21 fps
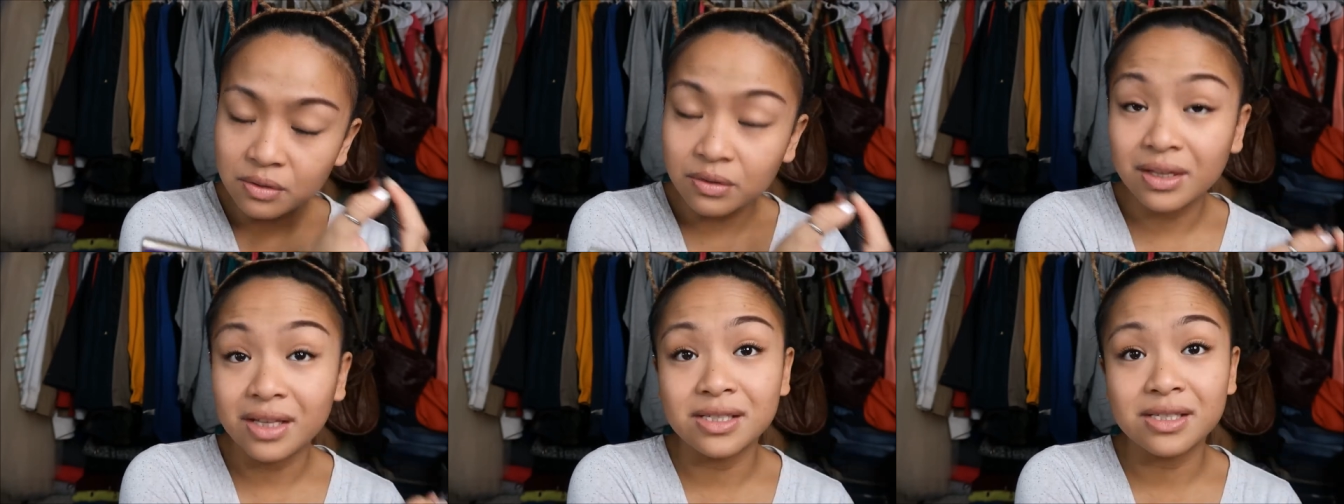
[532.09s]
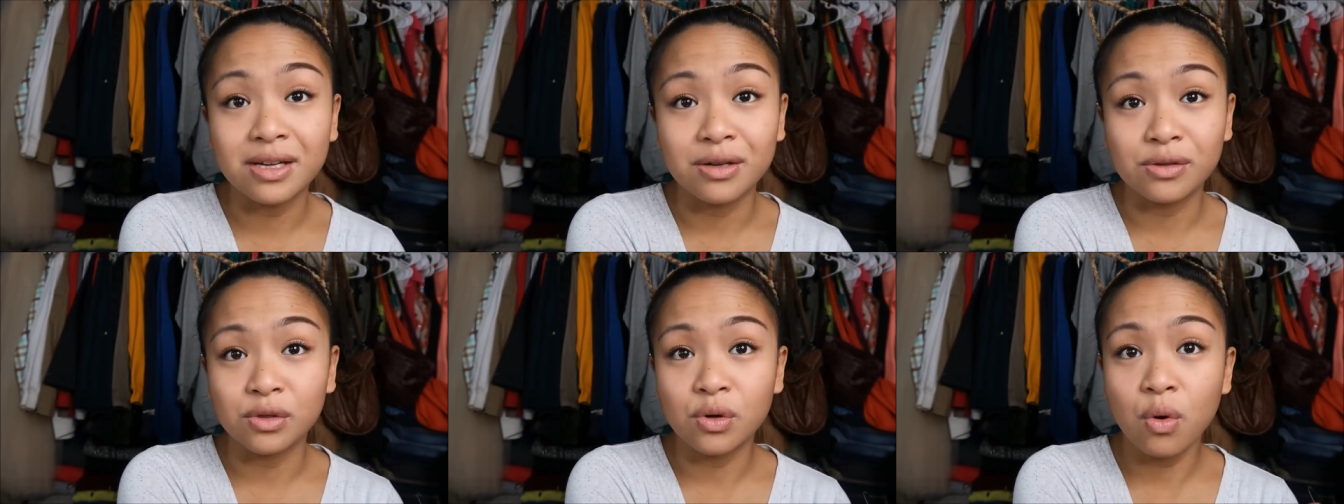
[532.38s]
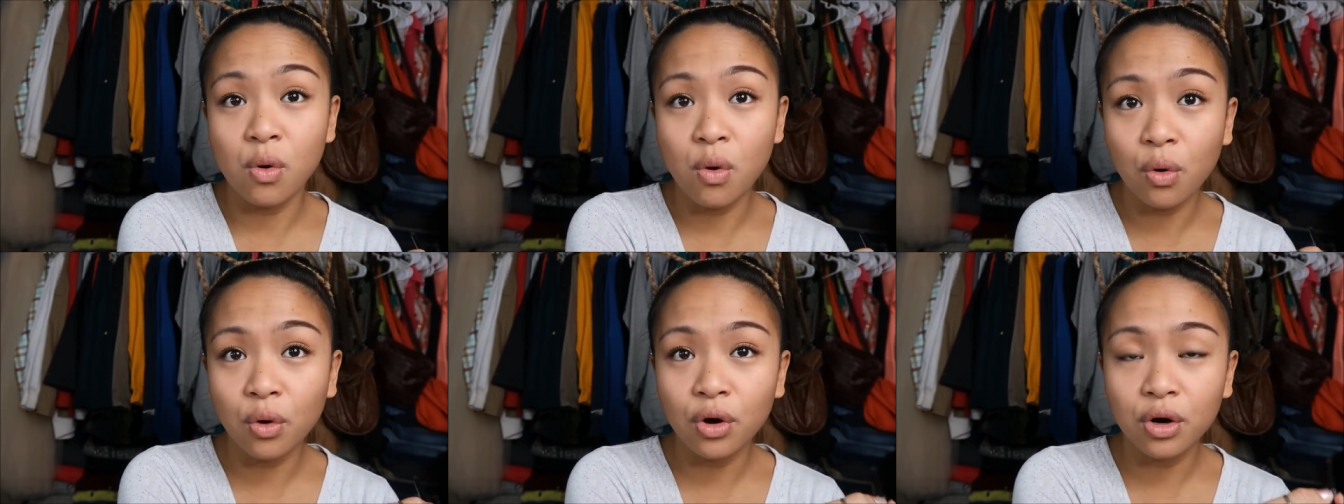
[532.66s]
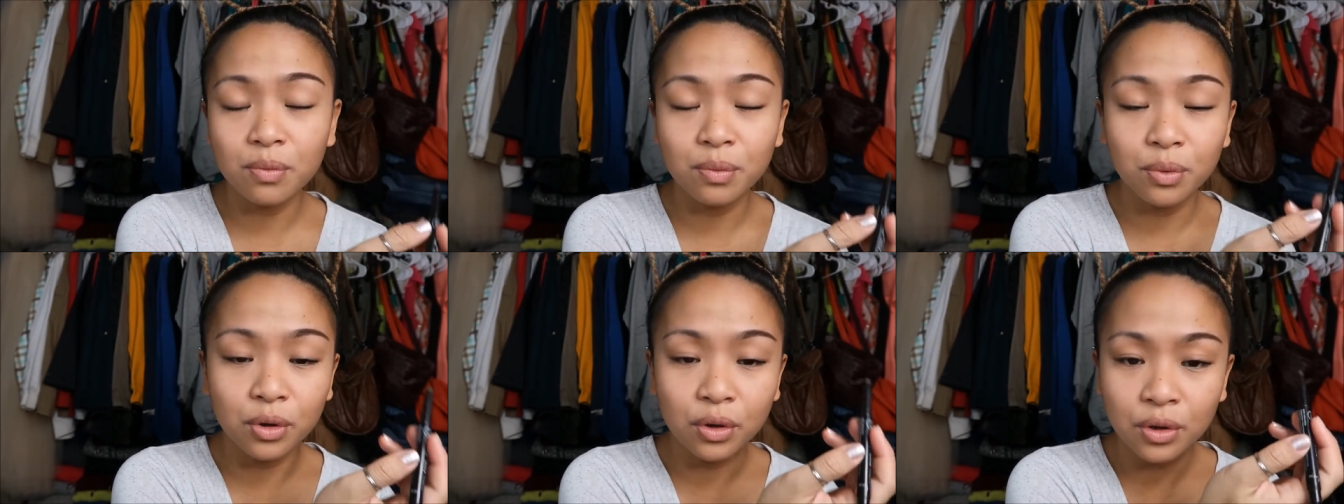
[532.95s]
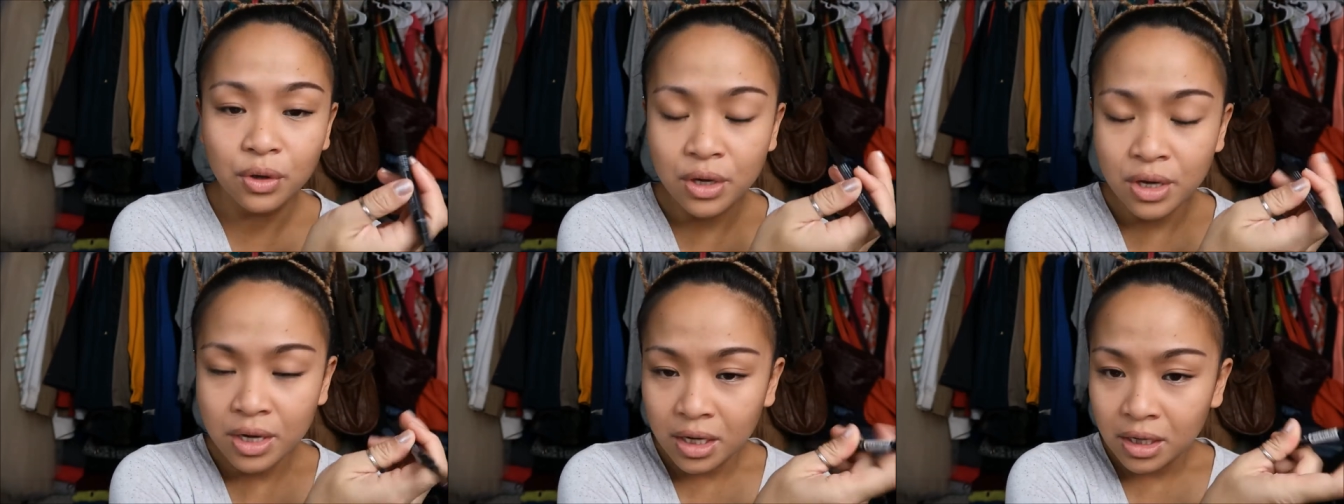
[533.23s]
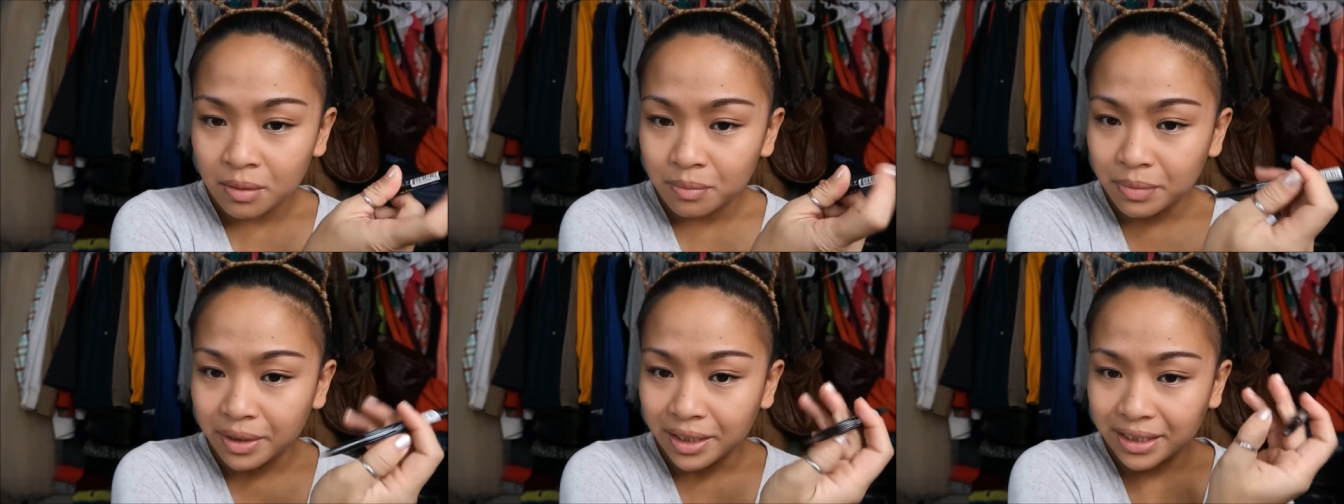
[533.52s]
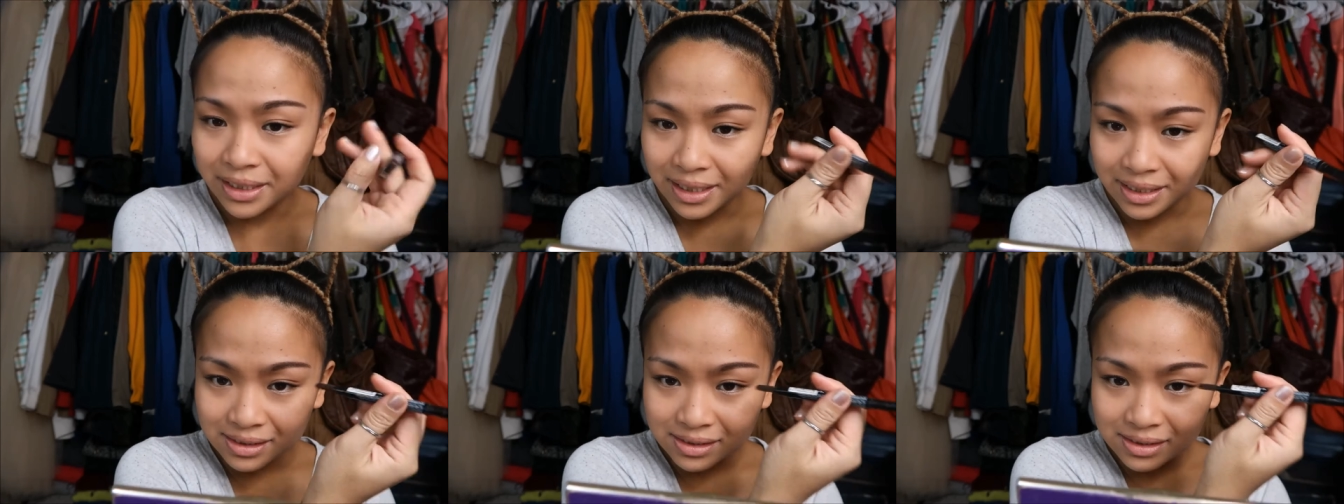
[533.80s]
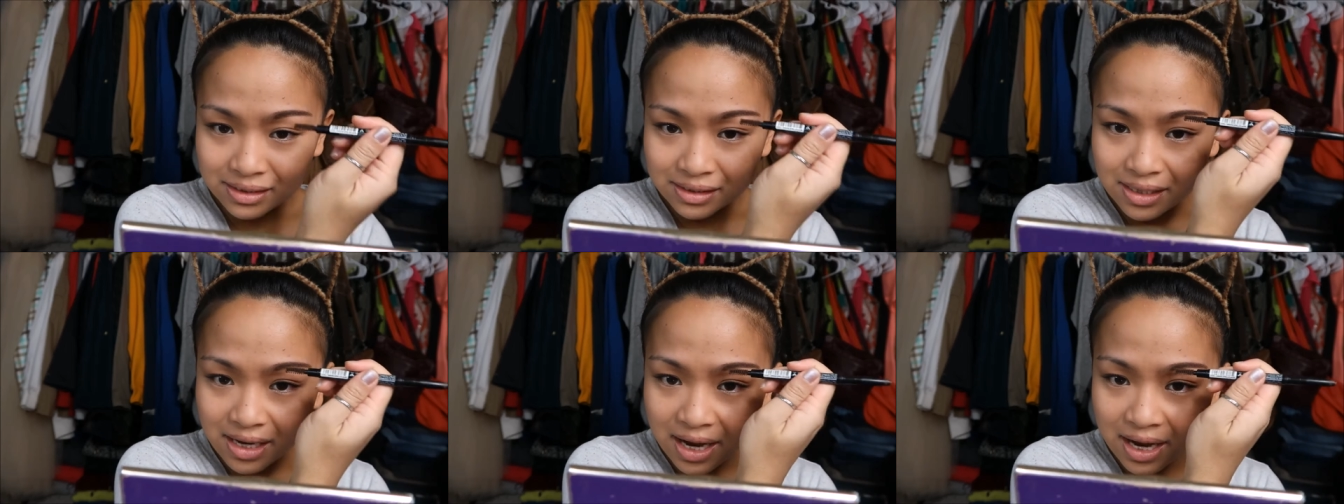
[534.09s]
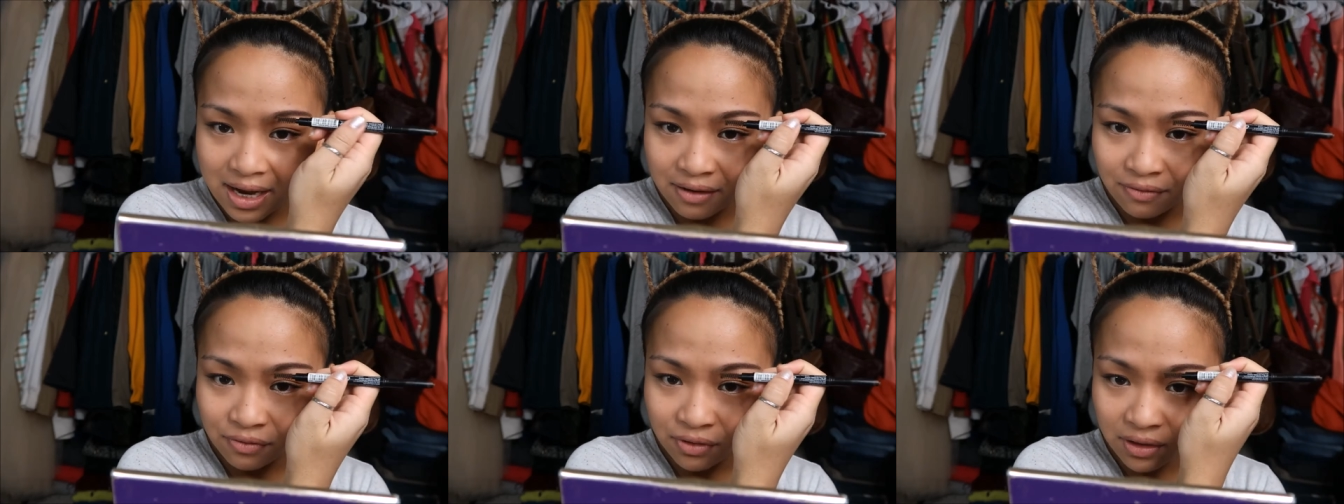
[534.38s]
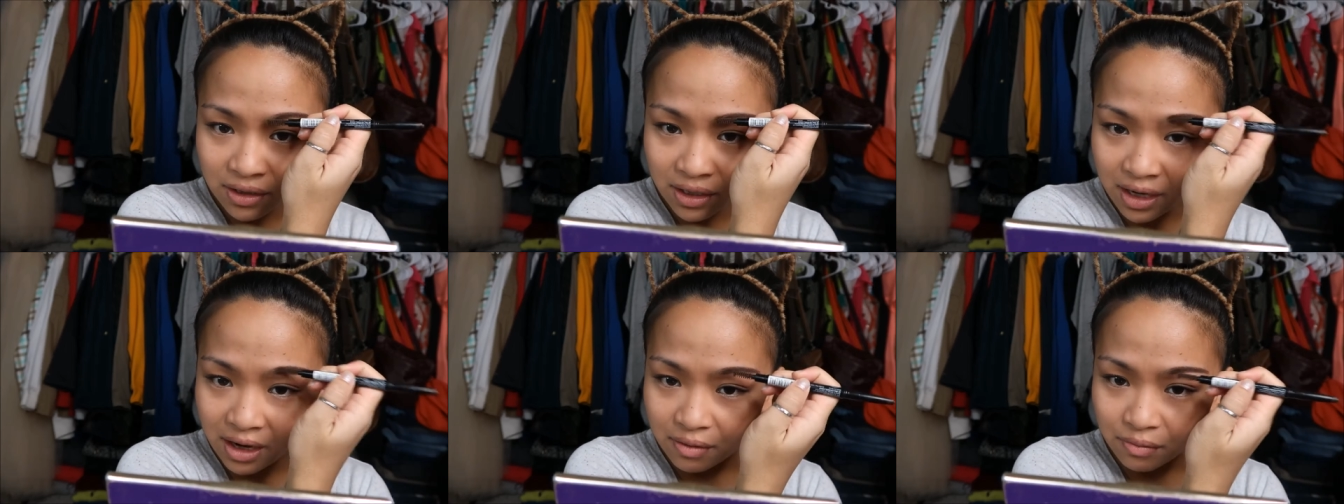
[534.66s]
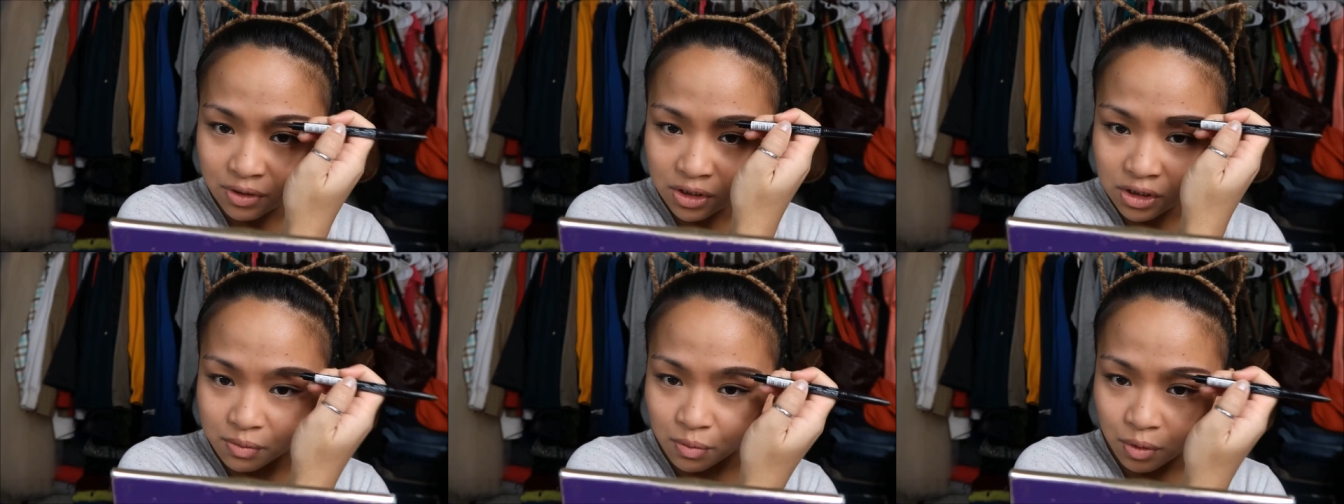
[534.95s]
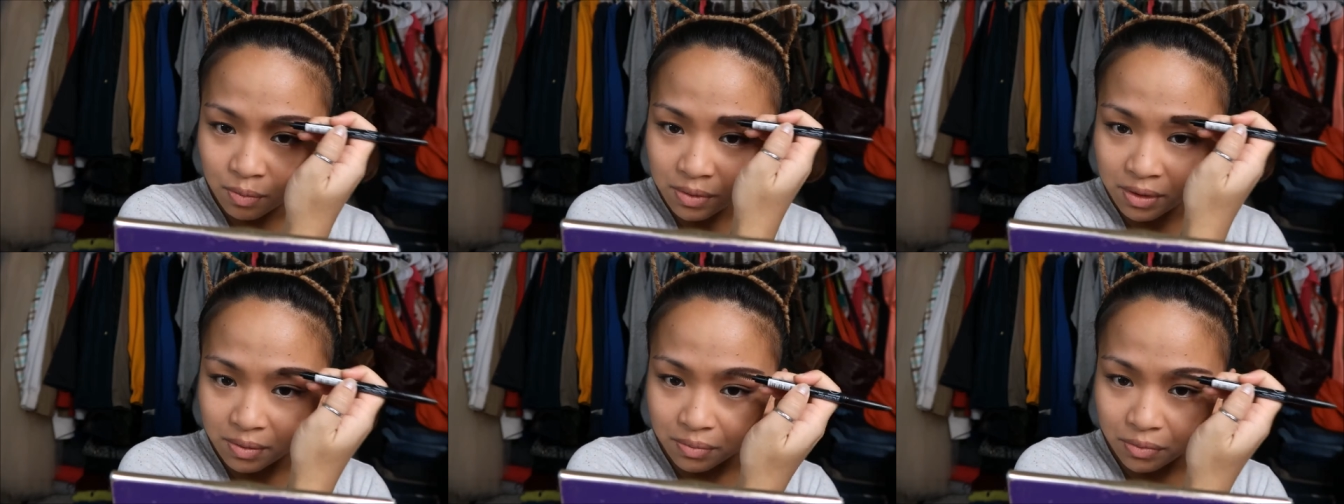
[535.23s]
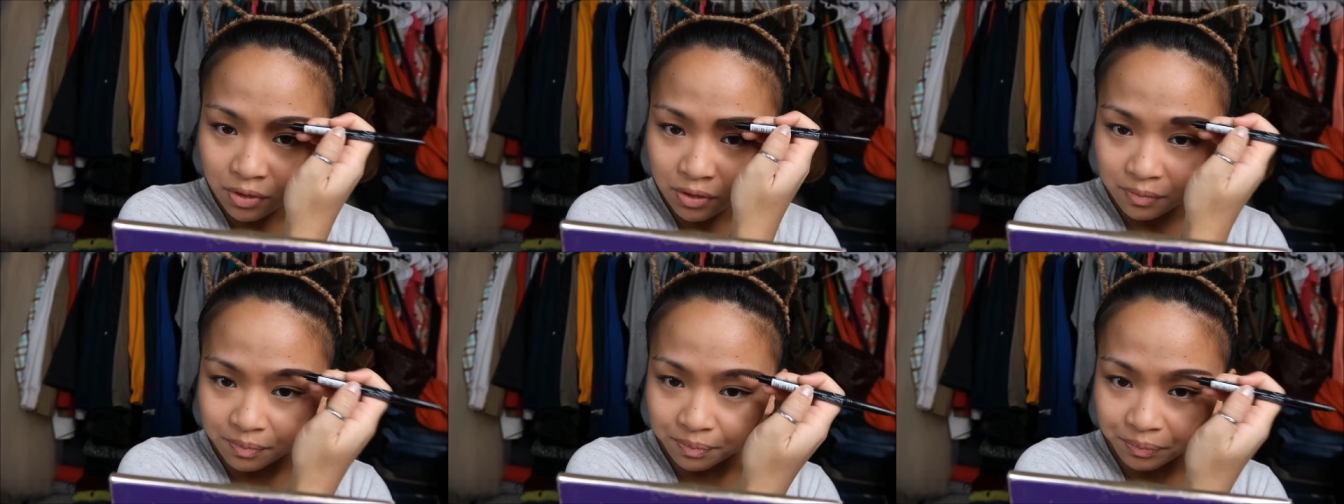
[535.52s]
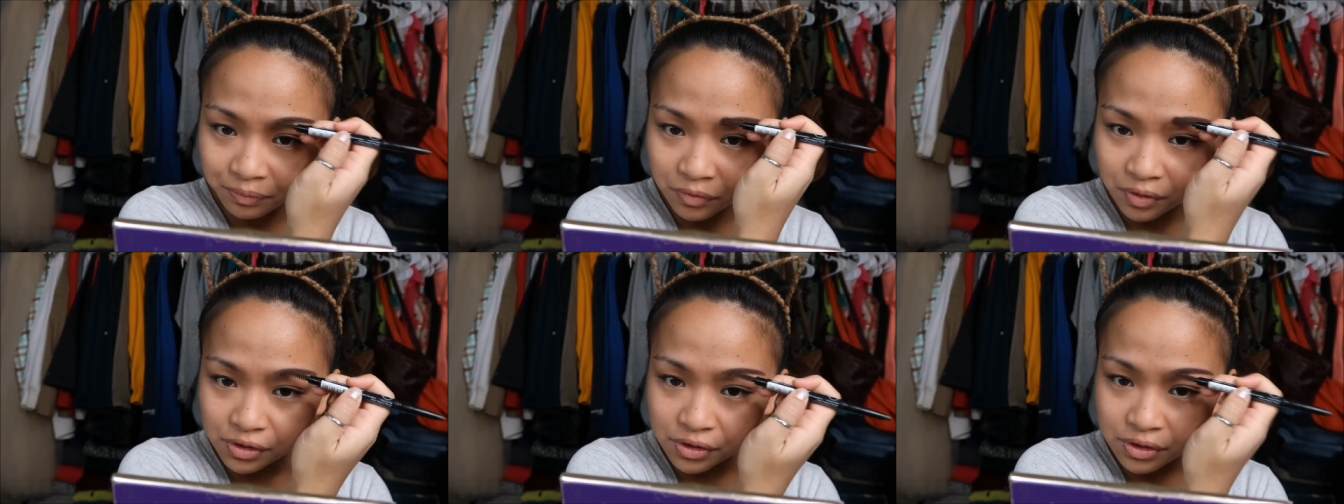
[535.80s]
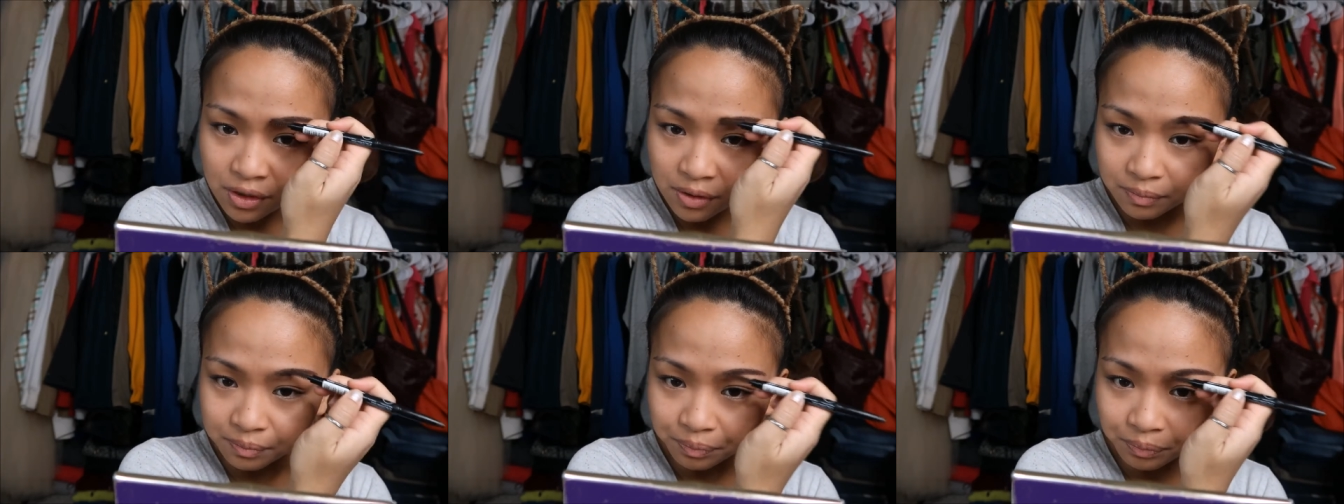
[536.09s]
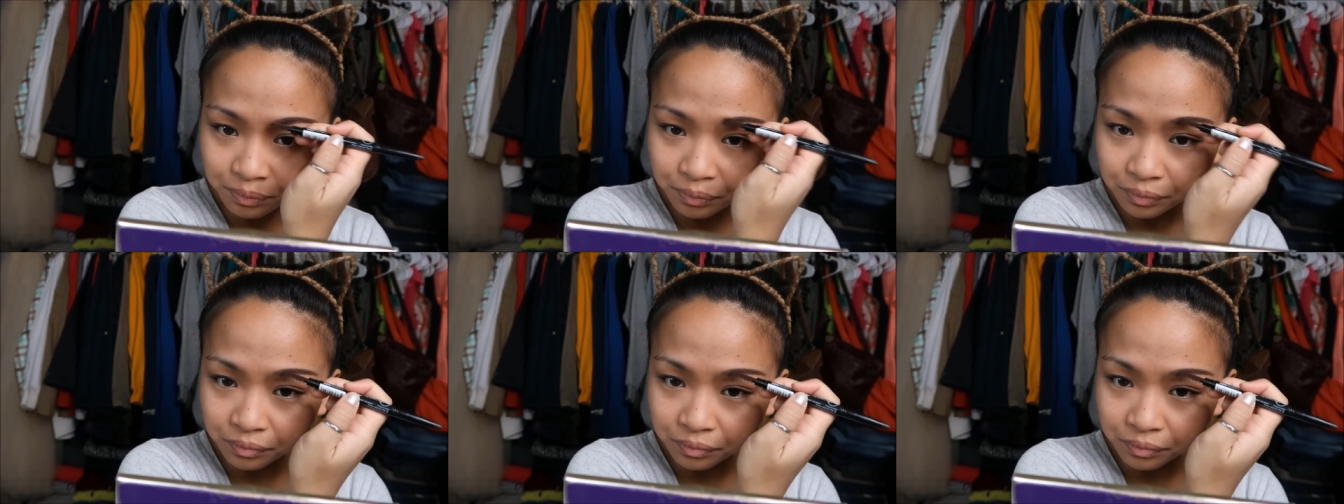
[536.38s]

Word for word: That sounds horrible, but yes, I feel like I reach more people, so